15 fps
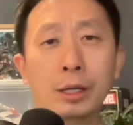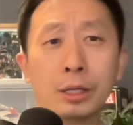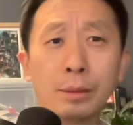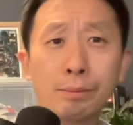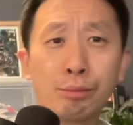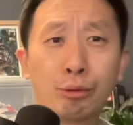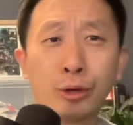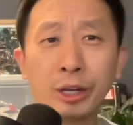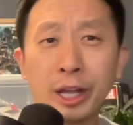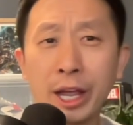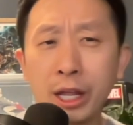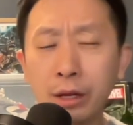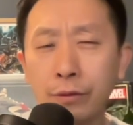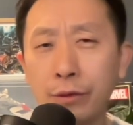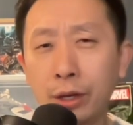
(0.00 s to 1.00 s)
some pretty
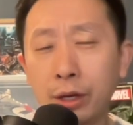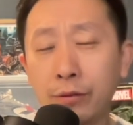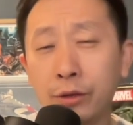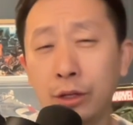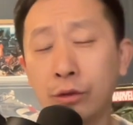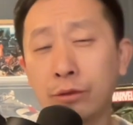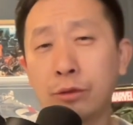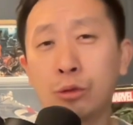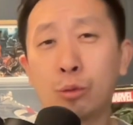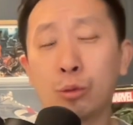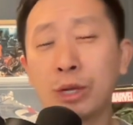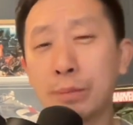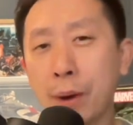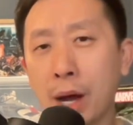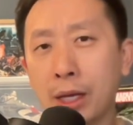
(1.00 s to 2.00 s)
innovative news,
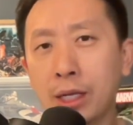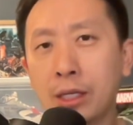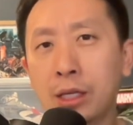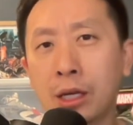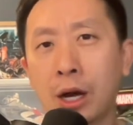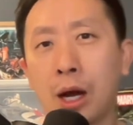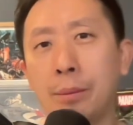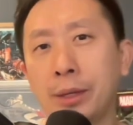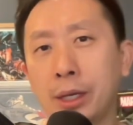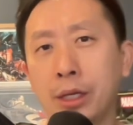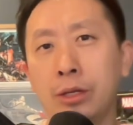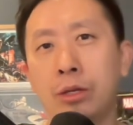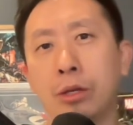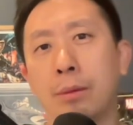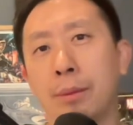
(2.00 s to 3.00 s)
Reebok is coming
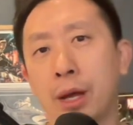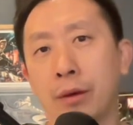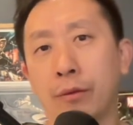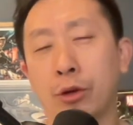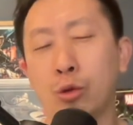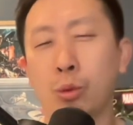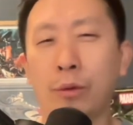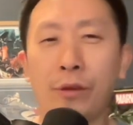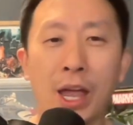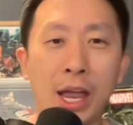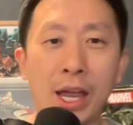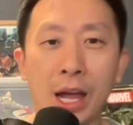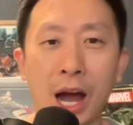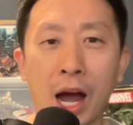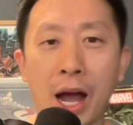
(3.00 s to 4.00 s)
into the metaverse with
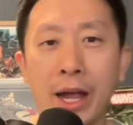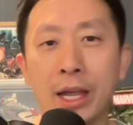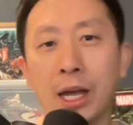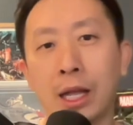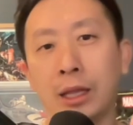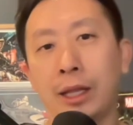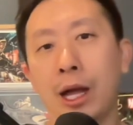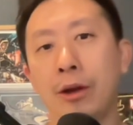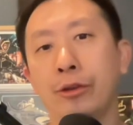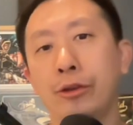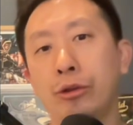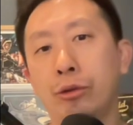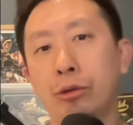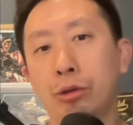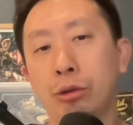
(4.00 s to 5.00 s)
A I, allowing
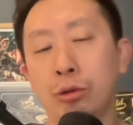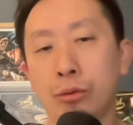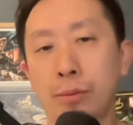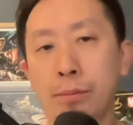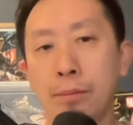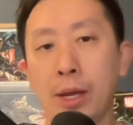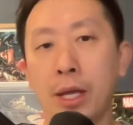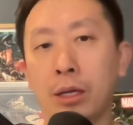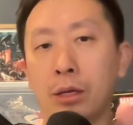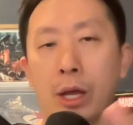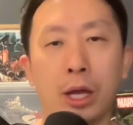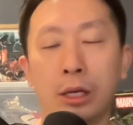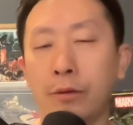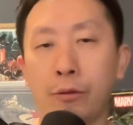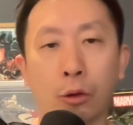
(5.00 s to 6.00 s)
you to make
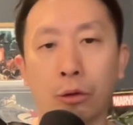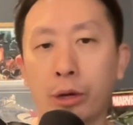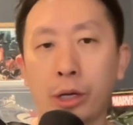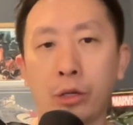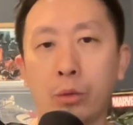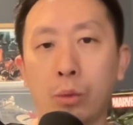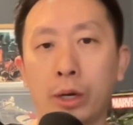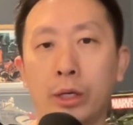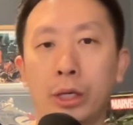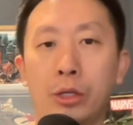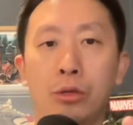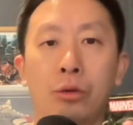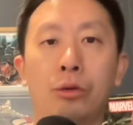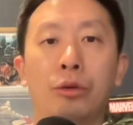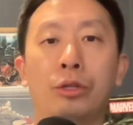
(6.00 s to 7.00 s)
any photo that you want
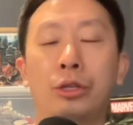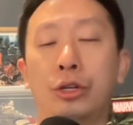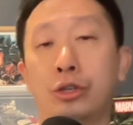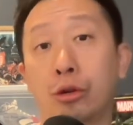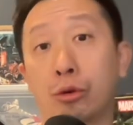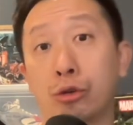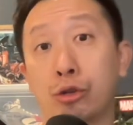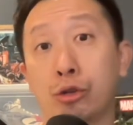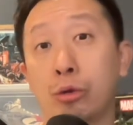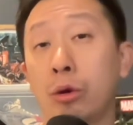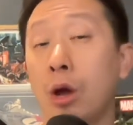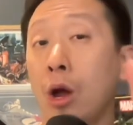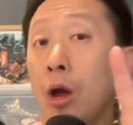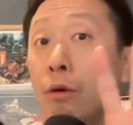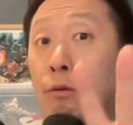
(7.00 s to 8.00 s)
into their digital shoe
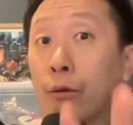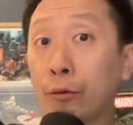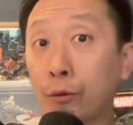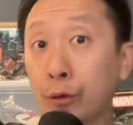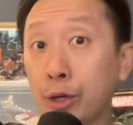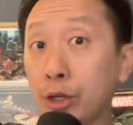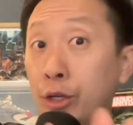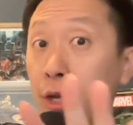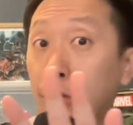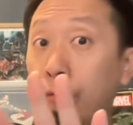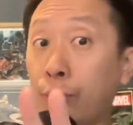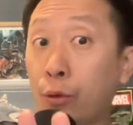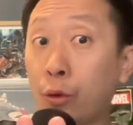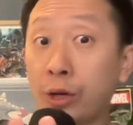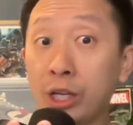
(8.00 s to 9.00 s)
for free. You get
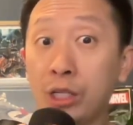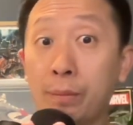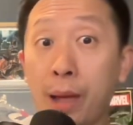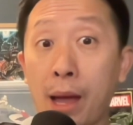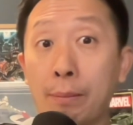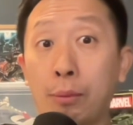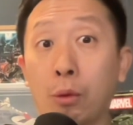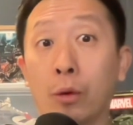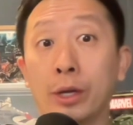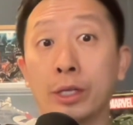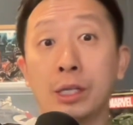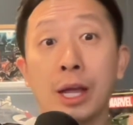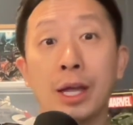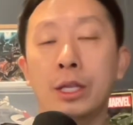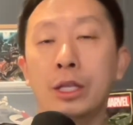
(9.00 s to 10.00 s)
four of these bad
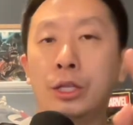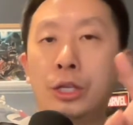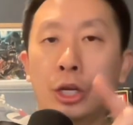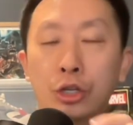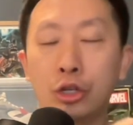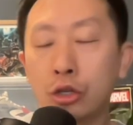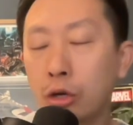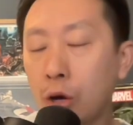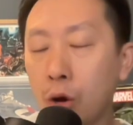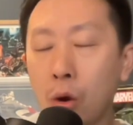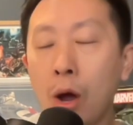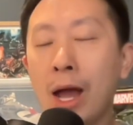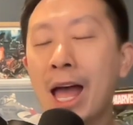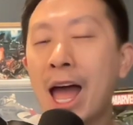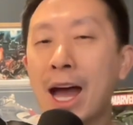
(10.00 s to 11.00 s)
boys,
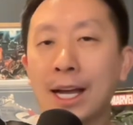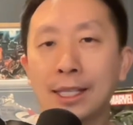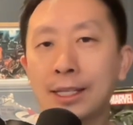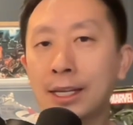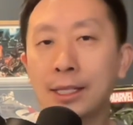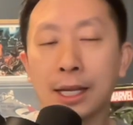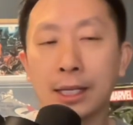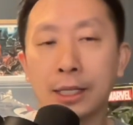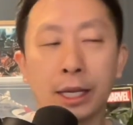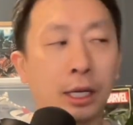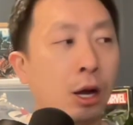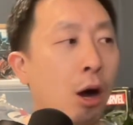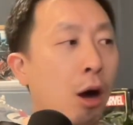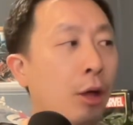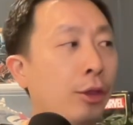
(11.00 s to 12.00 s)
digital assets as they
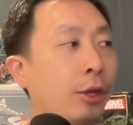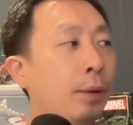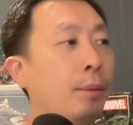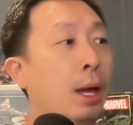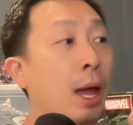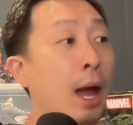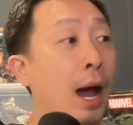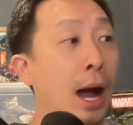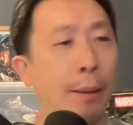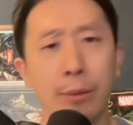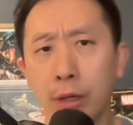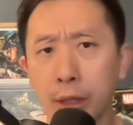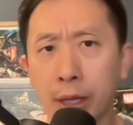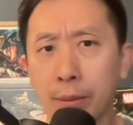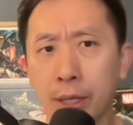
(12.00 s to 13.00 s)
call them. I'm
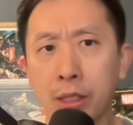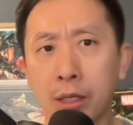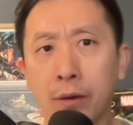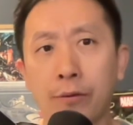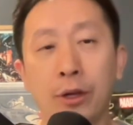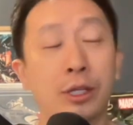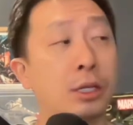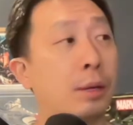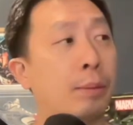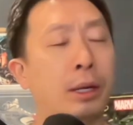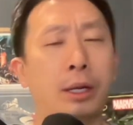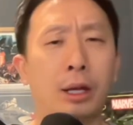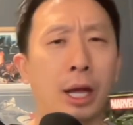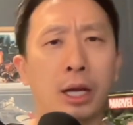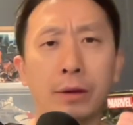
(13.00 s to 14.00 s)
going to get myself on some,
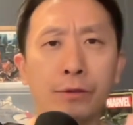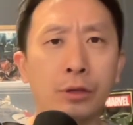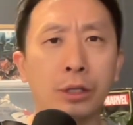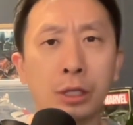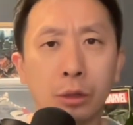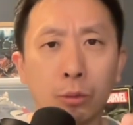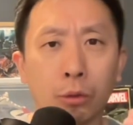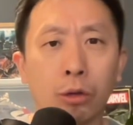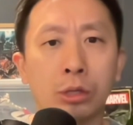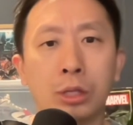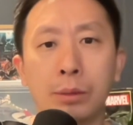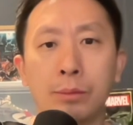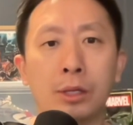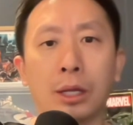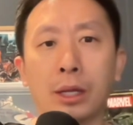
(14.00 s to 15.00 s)
and the N F T world
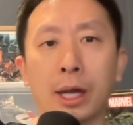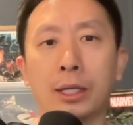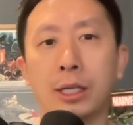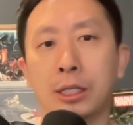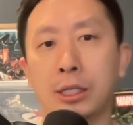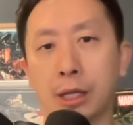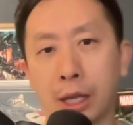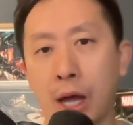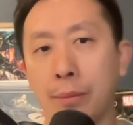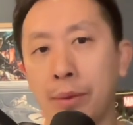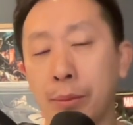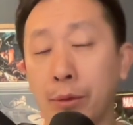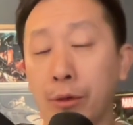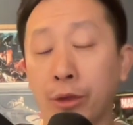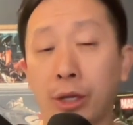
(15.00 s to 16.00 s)
seems to like these. A lot of
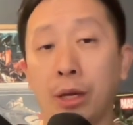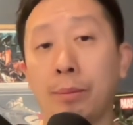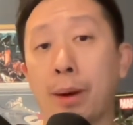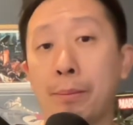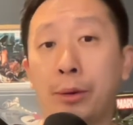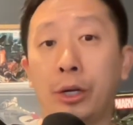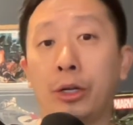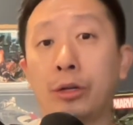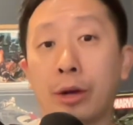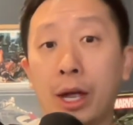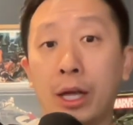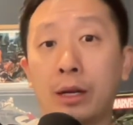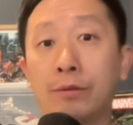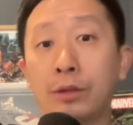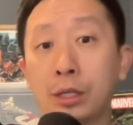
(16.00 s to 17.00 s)
people are thinking about putting their
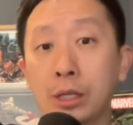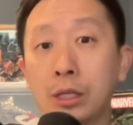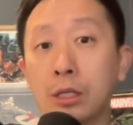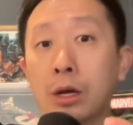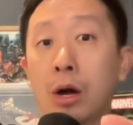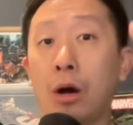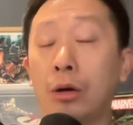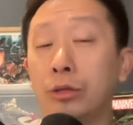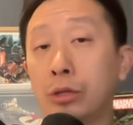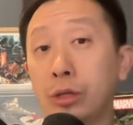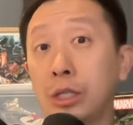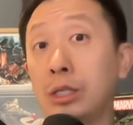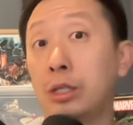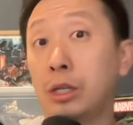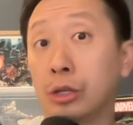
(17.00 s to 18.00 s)
N F Ts onto
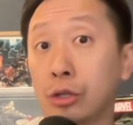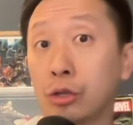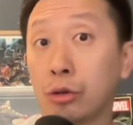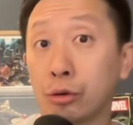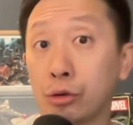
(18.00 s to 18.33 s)
these digital